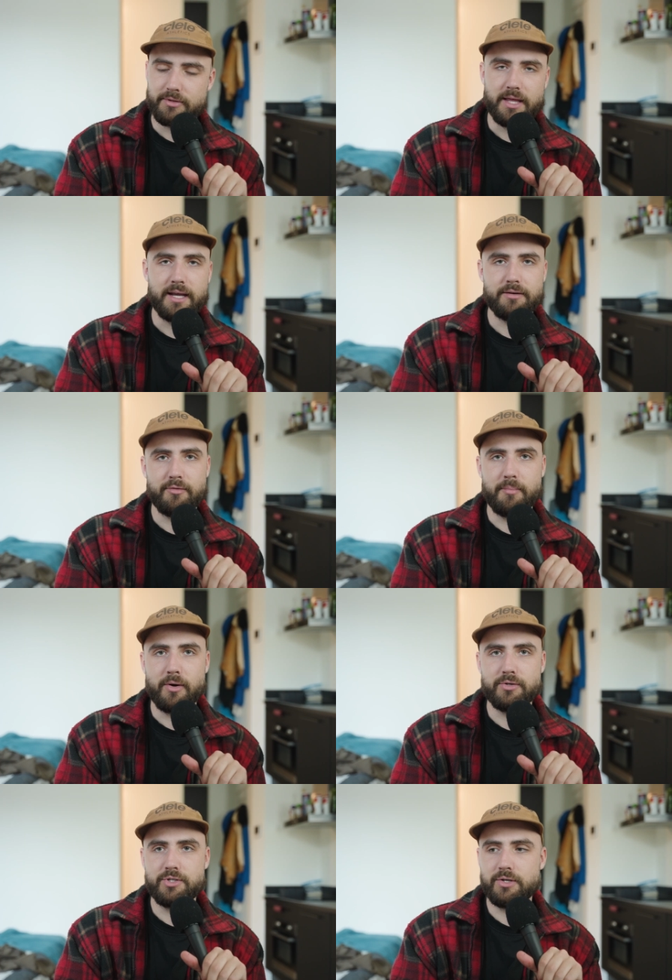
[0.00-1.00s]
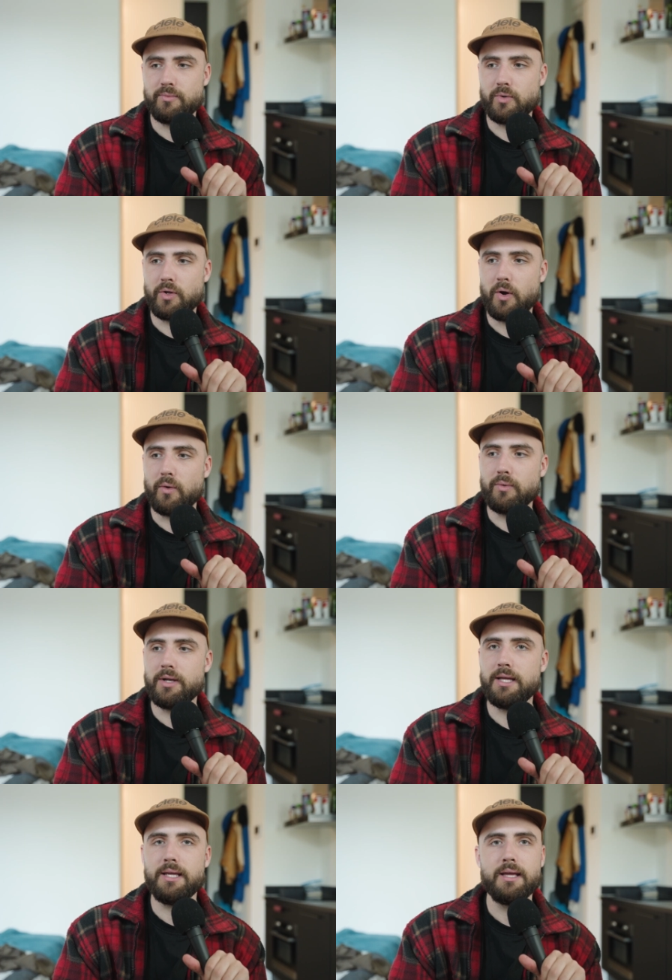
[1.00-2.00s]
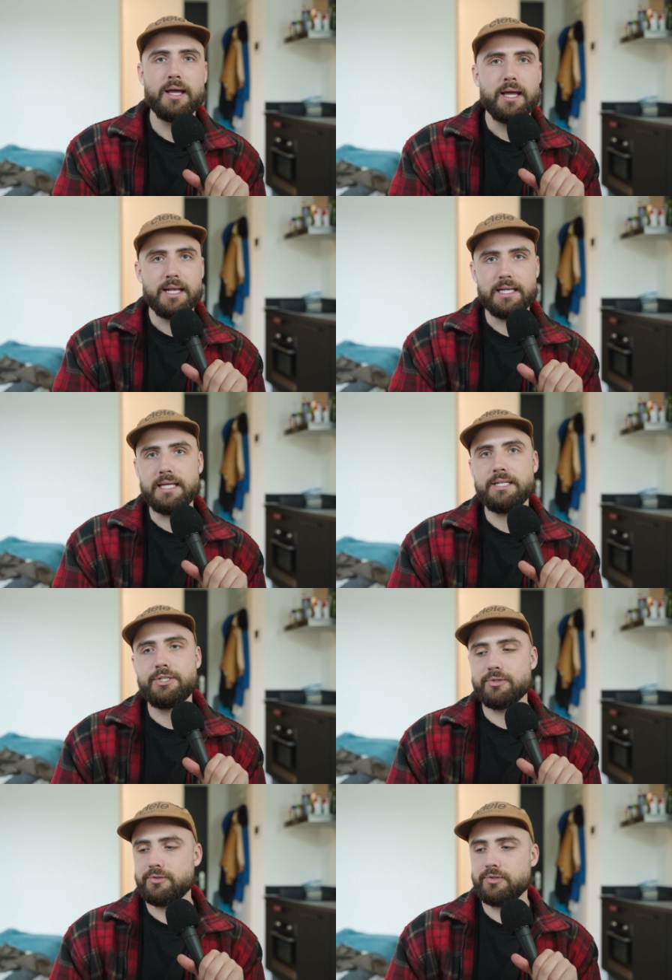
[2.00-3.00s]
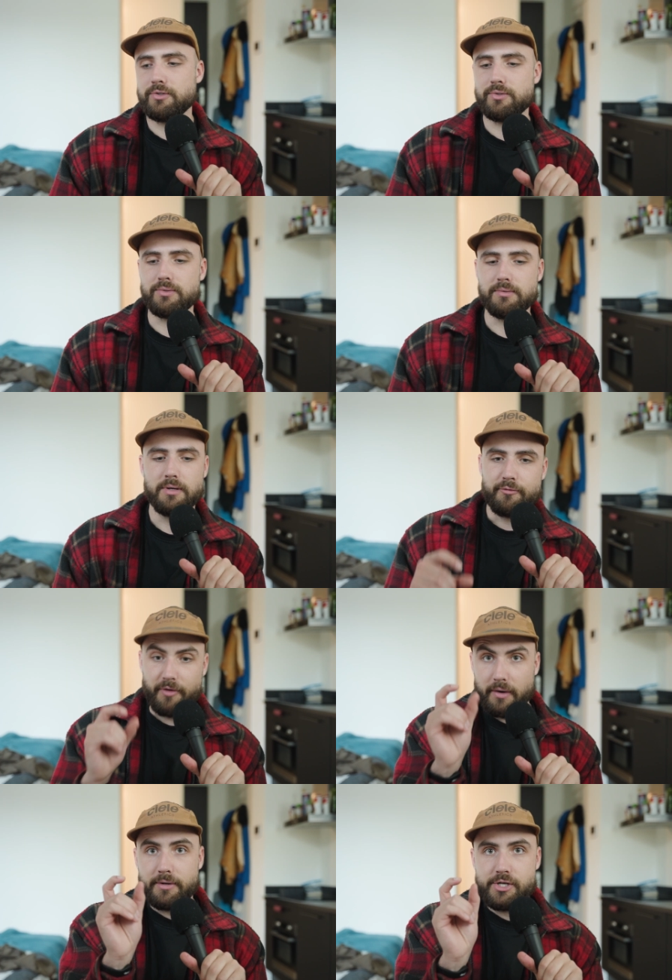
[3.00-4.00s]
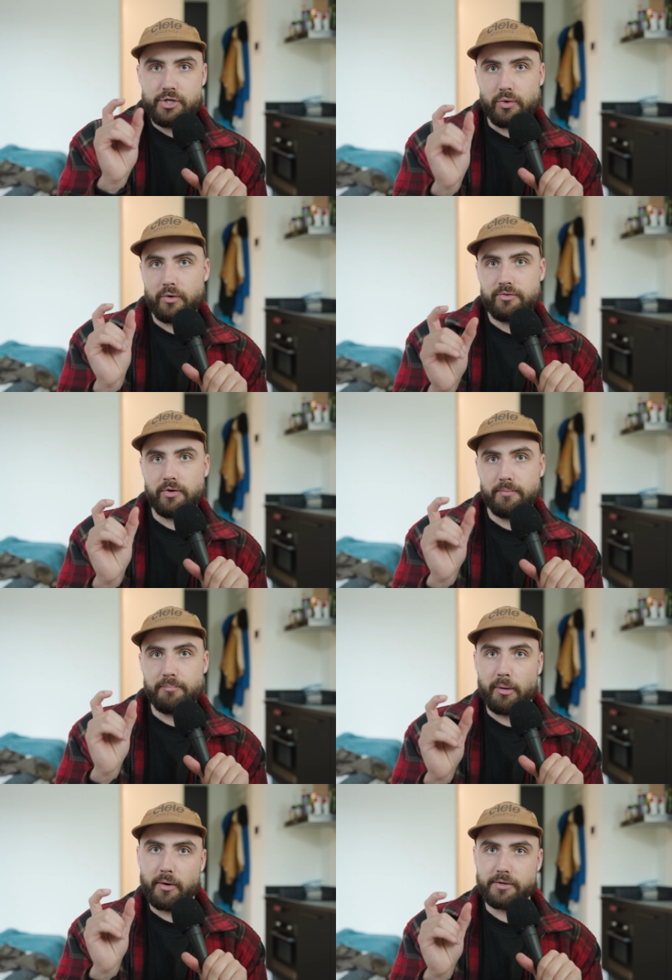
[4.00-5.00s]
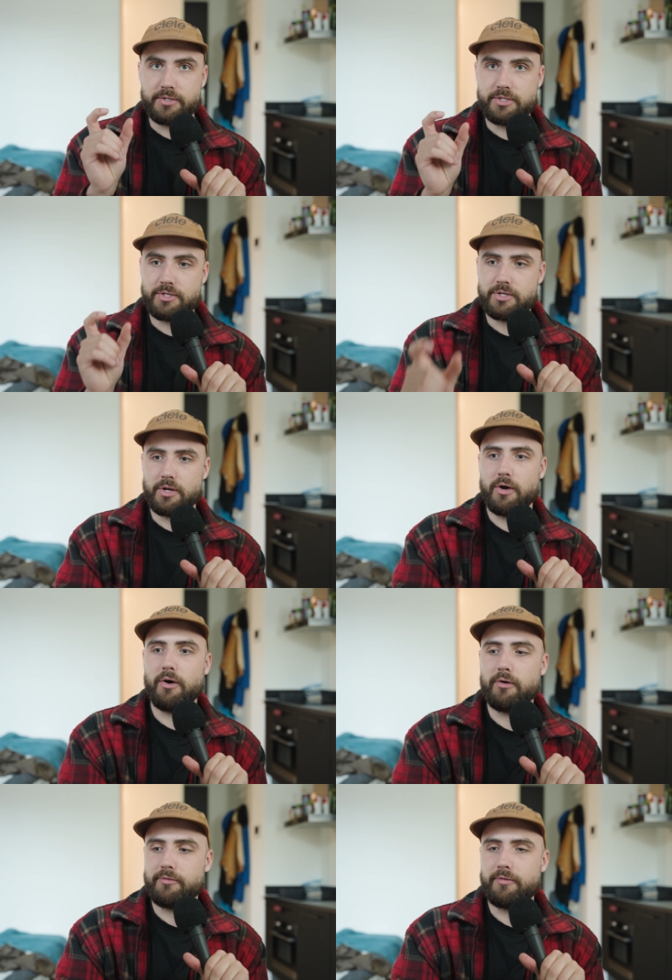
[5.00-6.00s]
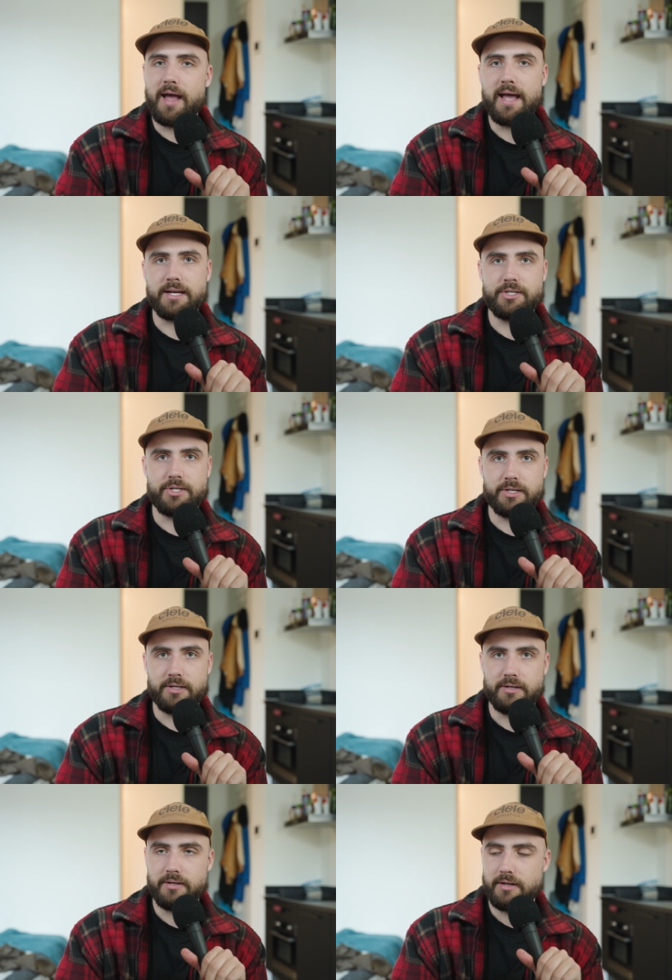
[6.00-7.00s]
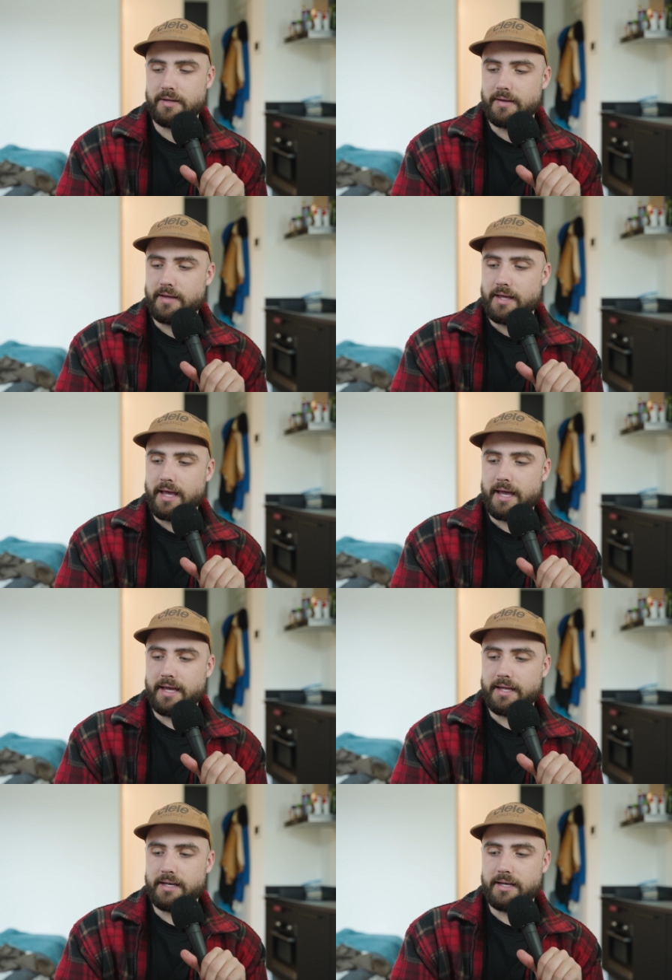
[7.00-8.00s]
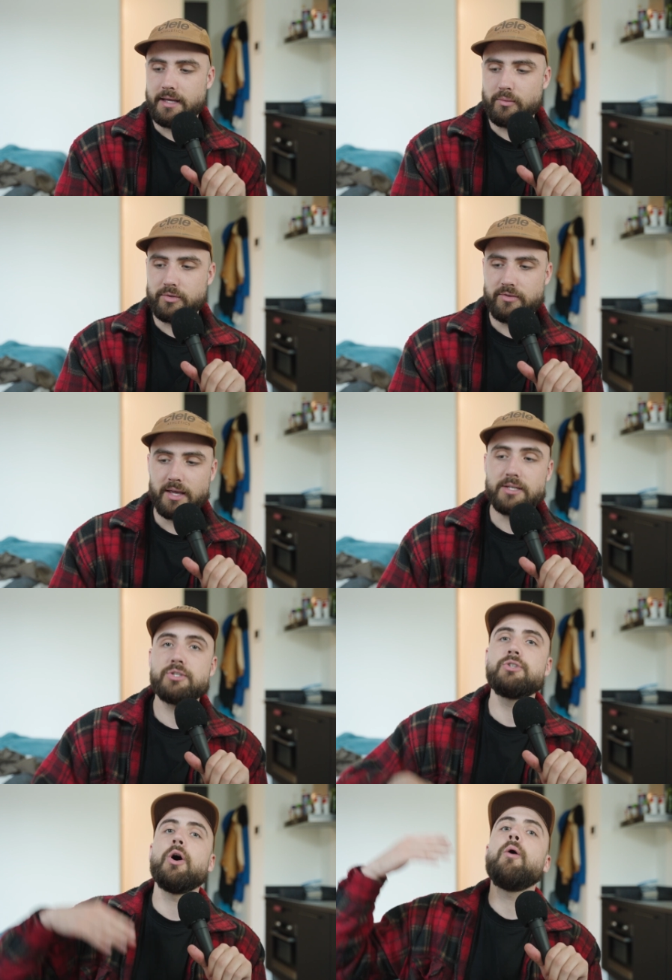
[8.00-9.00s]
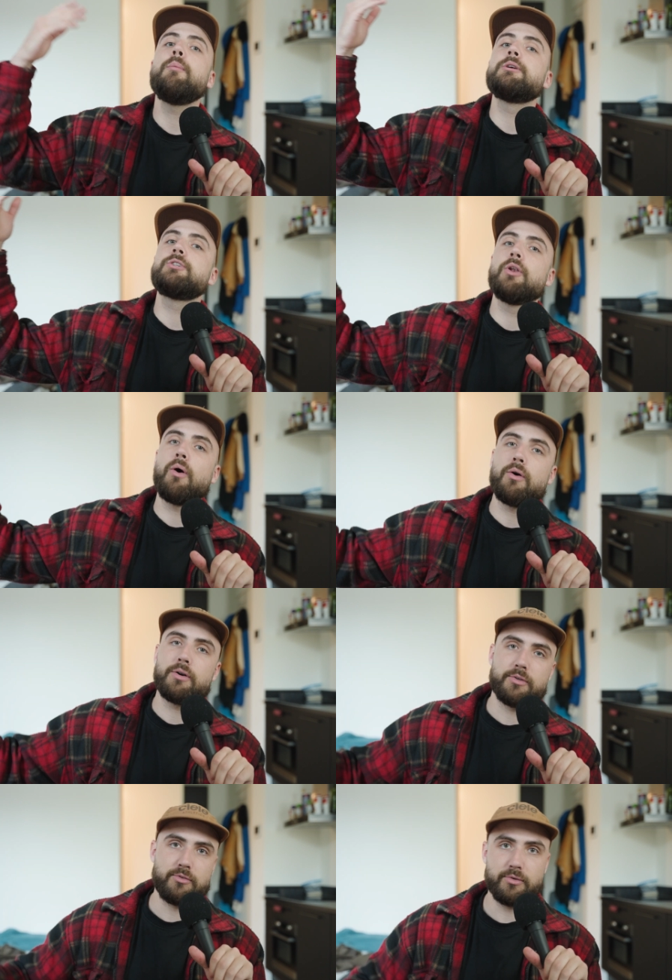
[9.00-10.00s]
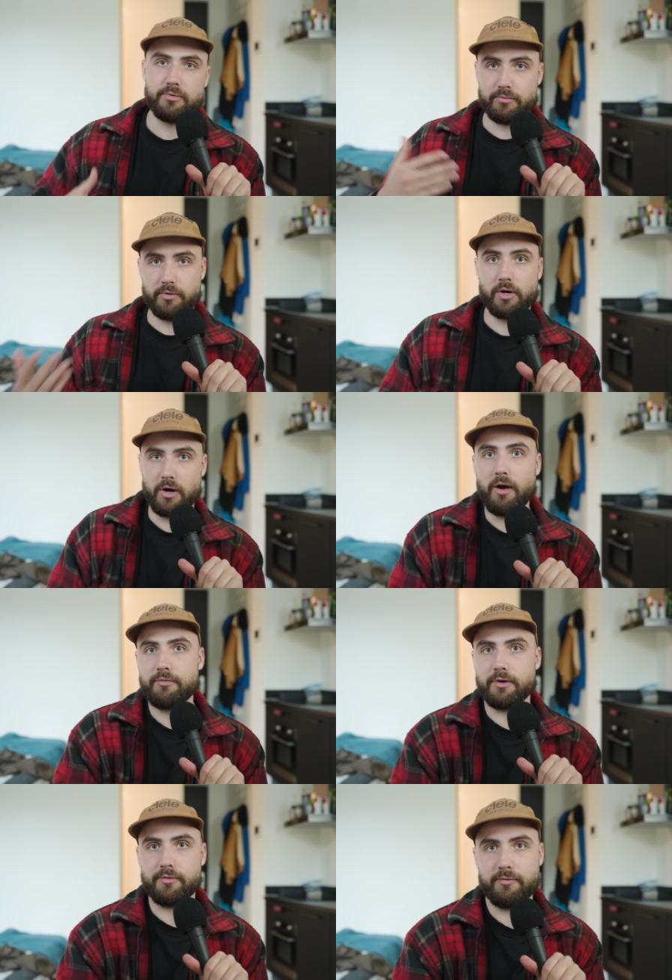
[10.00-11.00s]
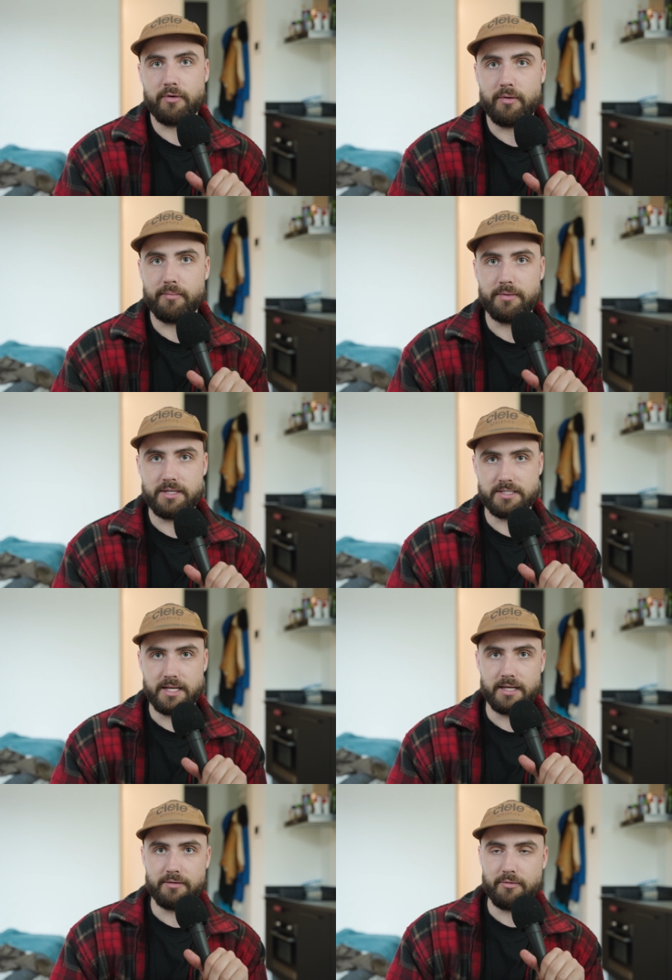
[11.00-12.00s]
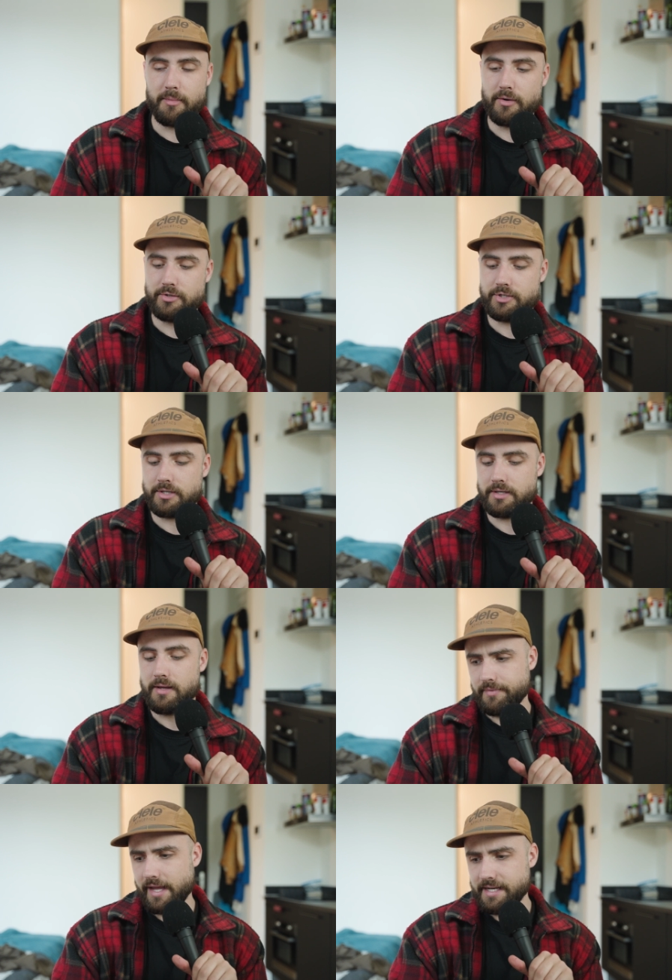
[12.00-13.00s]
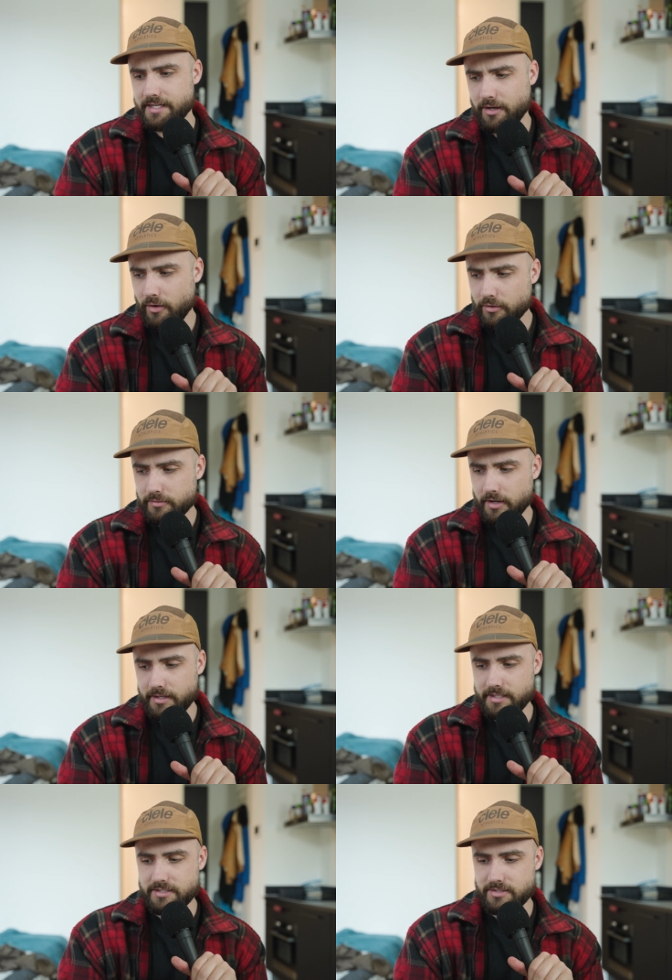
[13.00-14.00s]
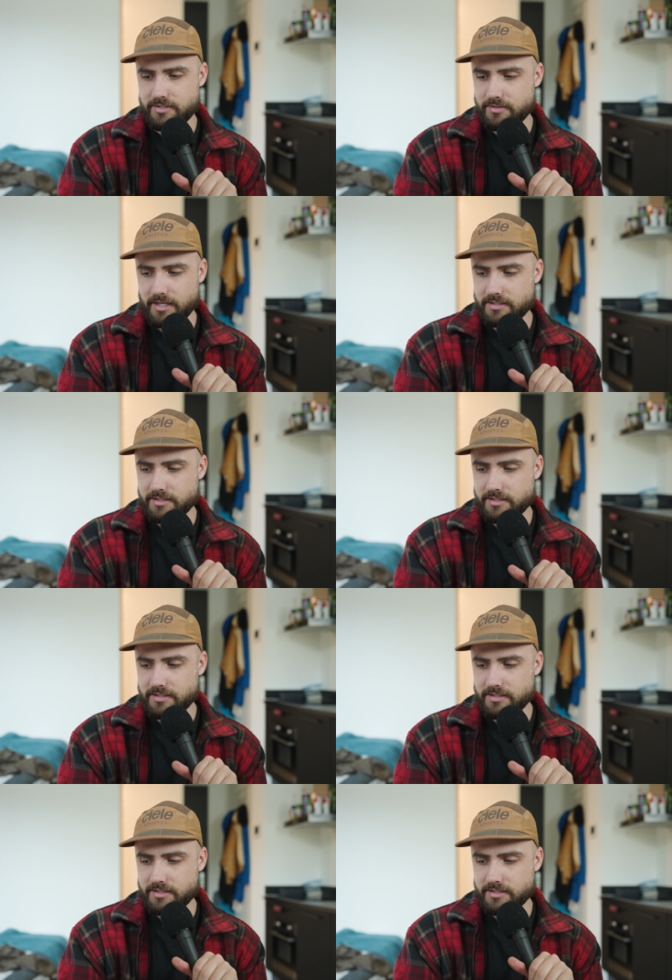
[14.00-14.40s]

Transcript: negative emotion will only lead you to very short-term bursts of action. And it will take so much longer to recover from this negative emotion that in the long run, it's